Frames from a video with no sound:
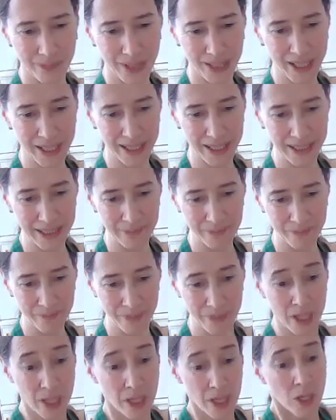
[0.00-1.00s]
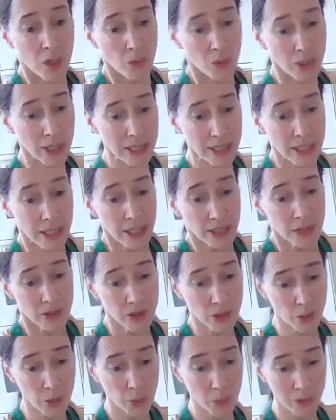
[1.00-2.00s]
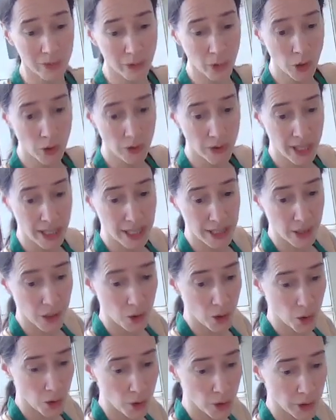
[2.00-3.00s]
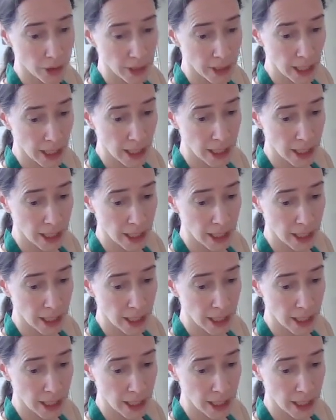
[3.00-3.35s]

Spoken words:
Okay. Right, so we've got that on,